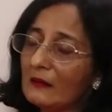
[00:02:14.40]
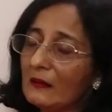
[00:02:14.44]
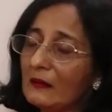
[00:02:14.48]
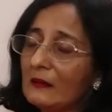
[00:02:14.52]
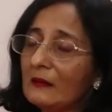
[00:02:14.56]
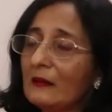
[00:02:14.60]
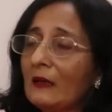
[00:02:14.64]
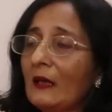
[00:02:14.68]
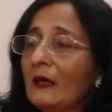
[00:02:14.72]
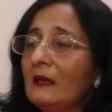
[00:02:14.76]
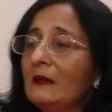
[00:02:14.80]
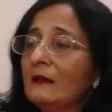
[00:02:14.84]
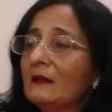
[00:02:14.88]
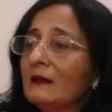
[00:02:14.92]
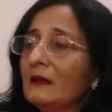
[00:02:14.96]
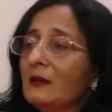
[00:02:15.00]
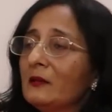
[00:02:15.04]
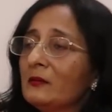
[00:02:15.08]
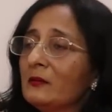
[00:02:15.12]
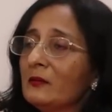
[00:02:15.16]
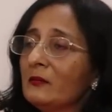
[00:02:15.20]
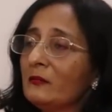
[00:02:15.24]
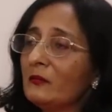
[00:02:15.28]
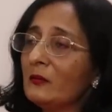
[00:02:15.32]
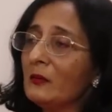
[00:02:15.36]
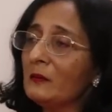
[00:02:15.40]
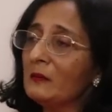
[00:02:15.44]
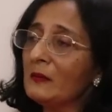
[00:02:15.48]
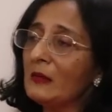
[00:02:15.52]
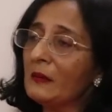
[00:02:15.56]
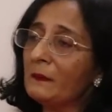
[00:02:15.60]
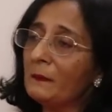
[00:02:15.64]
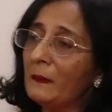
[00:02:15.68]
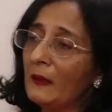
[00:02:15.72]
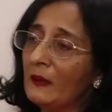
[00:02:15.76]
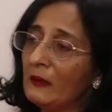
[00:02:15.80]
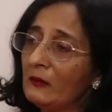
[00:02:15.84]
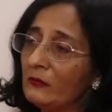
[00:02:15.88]
9,000 from
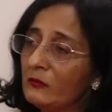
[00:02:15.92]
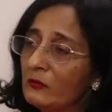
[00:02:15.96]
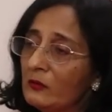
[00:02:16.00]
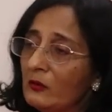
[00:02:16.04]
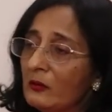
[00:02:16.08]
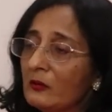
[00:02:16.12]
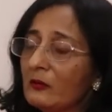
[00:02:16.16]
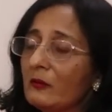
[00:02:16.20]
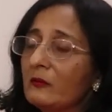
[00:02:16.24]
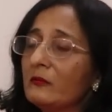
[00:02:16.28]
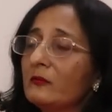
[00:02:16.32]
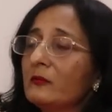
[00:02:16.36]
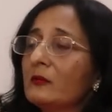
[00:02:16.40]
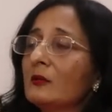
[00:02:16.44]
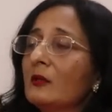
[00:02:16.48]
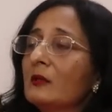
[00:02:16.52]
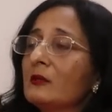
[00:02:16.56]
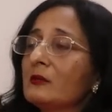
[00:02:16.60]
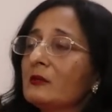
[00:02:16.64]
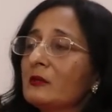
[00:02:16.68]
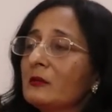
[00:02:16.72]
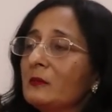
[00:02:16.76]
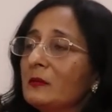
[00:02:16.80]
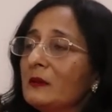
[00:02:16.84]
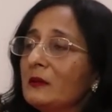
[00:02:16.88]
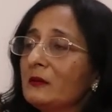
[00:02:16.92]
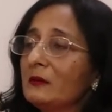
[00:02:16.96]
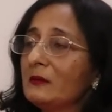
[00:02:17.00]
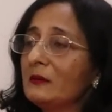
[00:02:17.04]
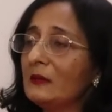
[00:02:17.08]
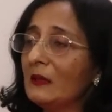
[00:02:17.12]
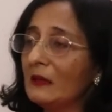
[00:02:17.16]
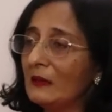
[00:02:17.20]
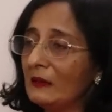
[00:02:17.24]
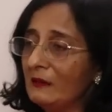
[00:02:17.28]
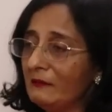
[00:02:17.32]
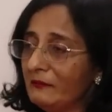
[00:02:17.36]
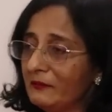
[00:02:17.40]
Nepal would also be good
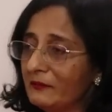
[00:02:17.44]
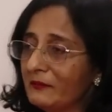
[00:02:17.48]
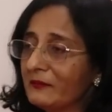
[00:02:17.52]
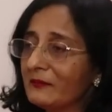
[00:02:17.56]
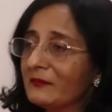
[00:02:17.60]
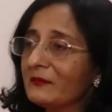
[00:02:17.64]
enough.